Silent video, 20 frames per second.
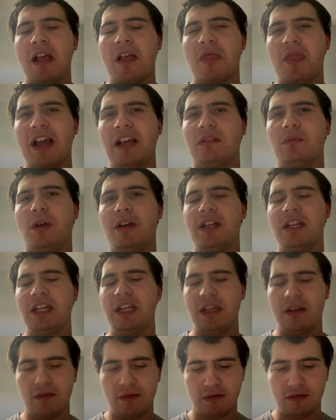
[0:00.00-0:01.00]
That's what
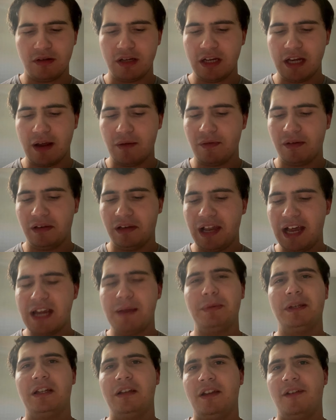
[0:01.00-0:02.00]
you, you know,
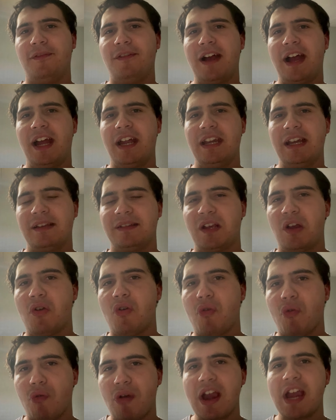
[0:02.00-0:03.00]
label and define as a
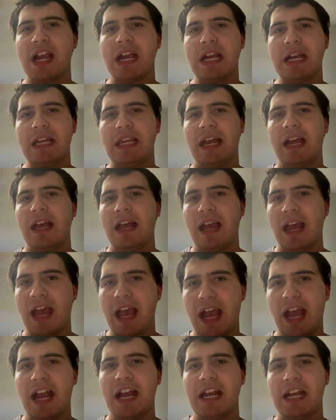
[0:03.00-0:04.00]
grade
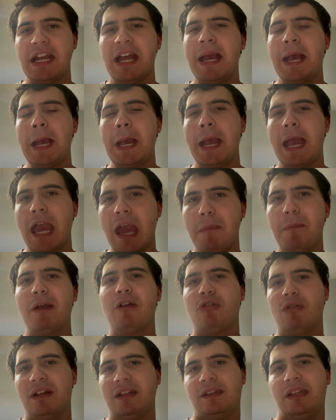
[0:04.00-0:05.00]
A
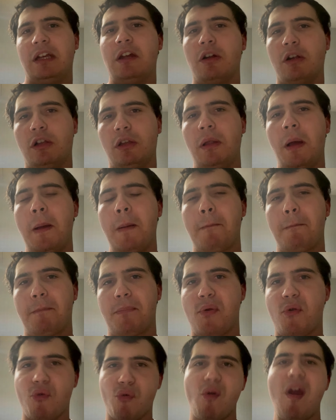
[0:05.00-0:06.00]
hypocritical
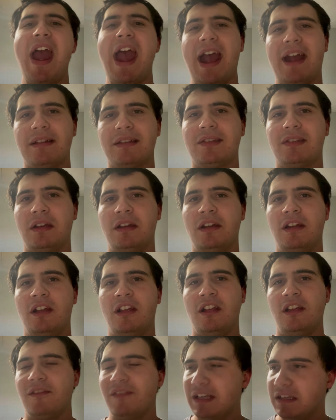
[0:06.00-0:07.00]
prat
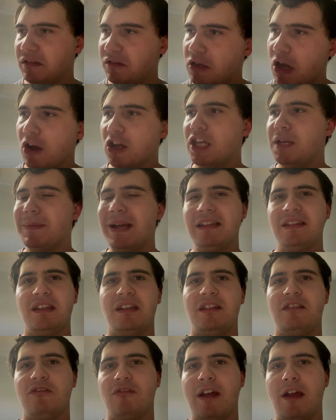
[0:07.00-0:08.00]
that's
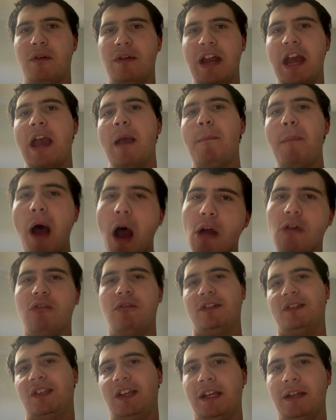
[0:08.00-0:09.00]
documented their own
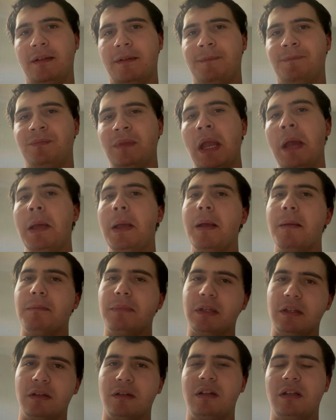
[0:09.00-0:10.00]
hypocrisy.
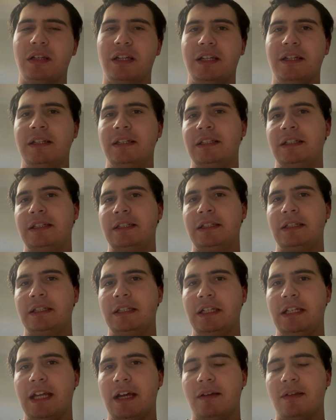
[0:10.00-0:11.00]
But luckily,
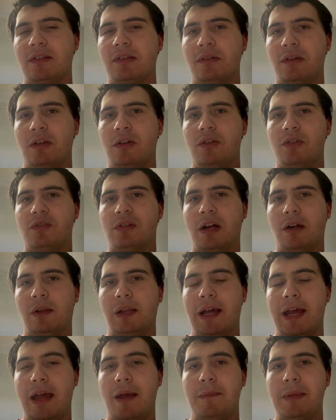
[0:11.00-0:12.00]
you know, it's under control
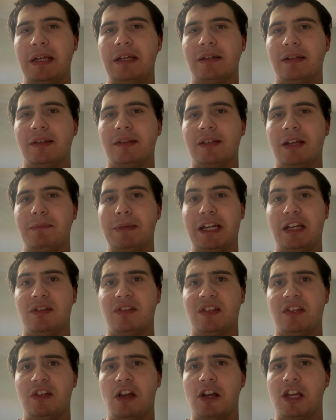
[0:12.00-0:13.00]
here because I
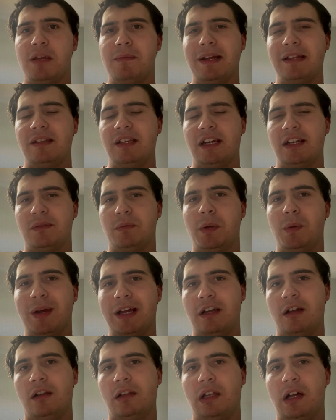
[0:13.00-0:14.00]
managed to document it as we
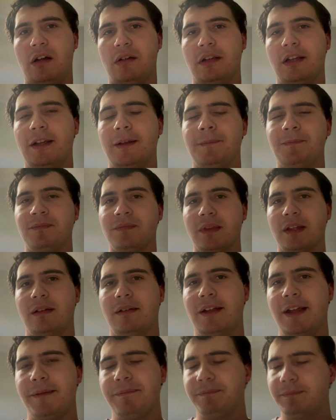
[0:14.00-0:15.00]
went along,
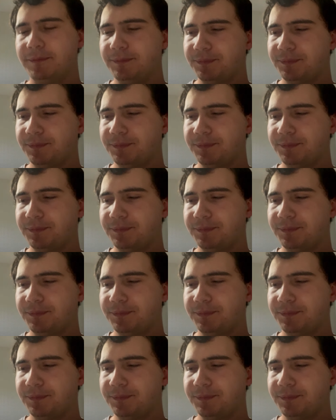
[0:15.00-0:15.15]
okay?